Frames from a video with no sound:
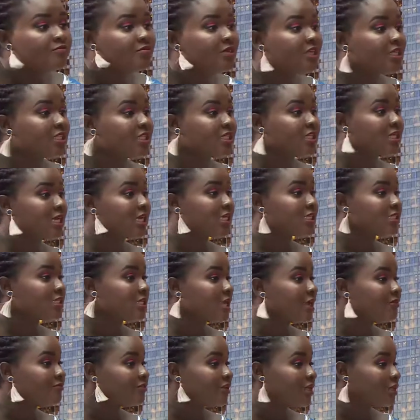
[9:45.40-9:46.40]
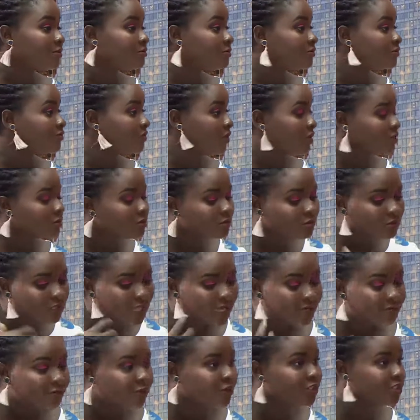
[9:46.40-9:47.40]
pick the next available vehicle
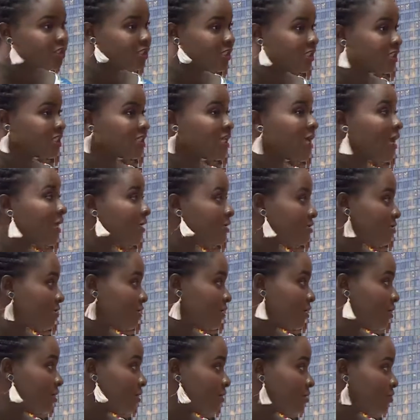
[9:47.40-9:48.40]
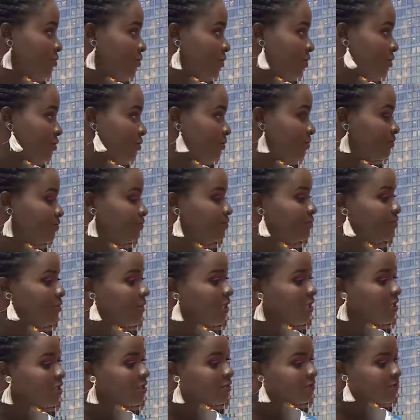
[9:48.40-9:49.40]
and rush these guys to the hospital.
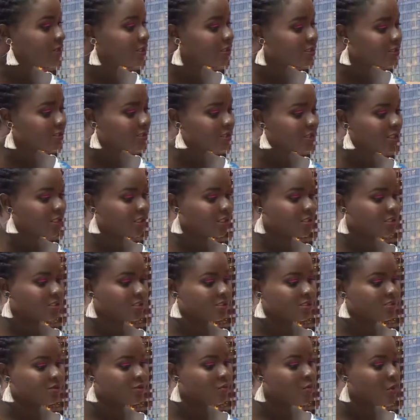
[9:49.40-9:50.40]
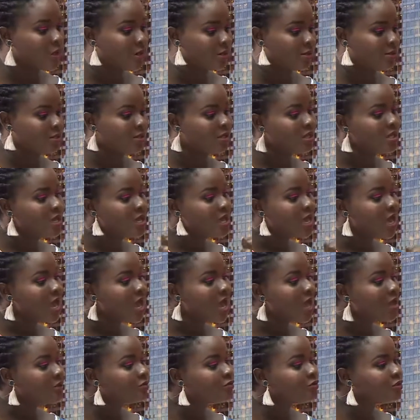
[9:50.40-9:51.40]
The question is one,
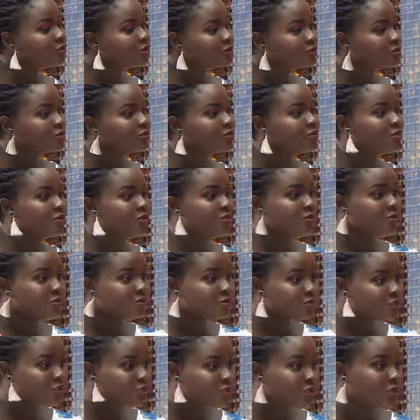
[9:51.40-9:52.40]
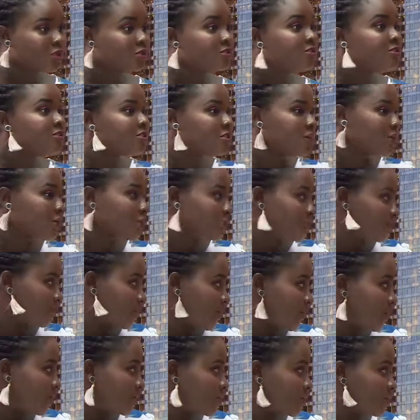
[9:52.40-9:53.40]
how should those concerned
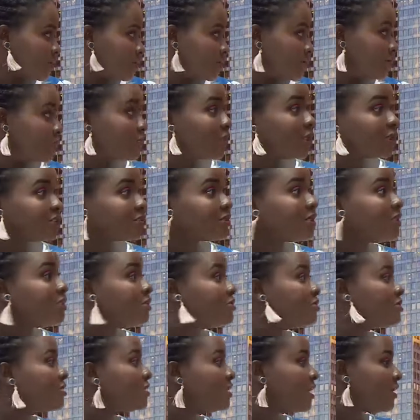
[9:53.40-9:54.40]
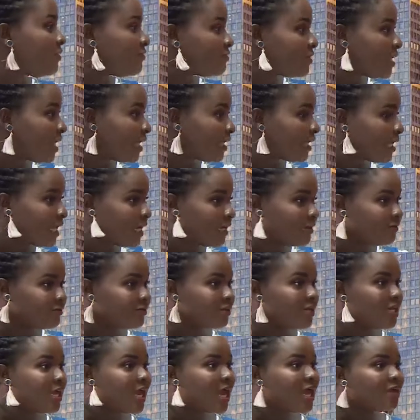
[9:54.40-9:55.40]
persons who are trying to save that life,
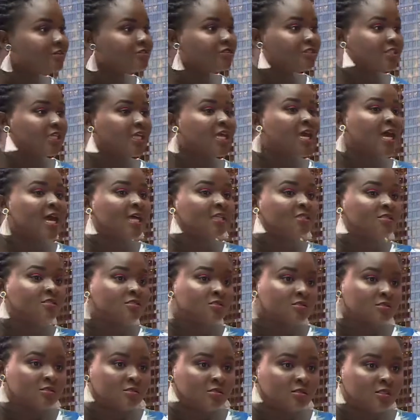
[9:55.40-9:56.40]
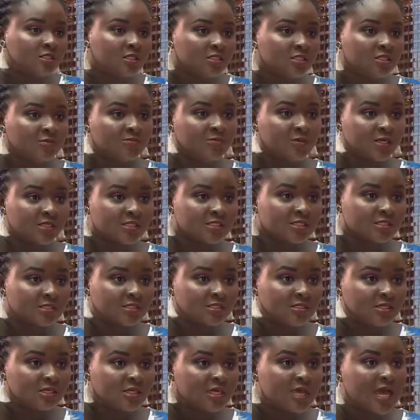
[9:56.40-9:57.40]
how should they handle the person?
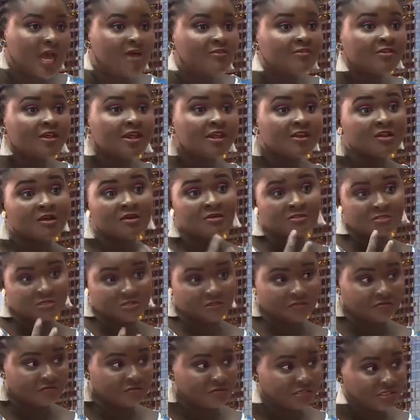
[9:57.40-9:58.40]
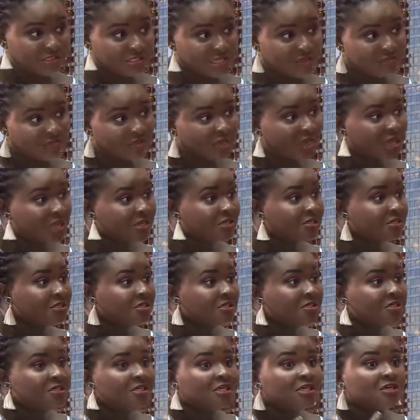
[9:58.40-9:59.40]
I've heard all sort of things. I've heard
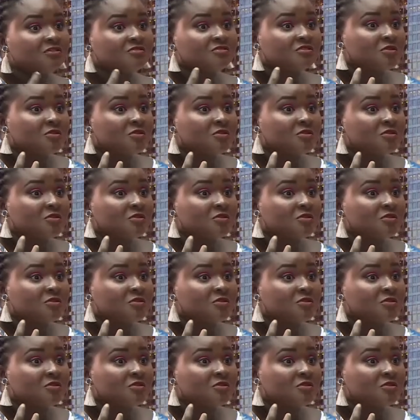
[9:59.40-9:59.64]
if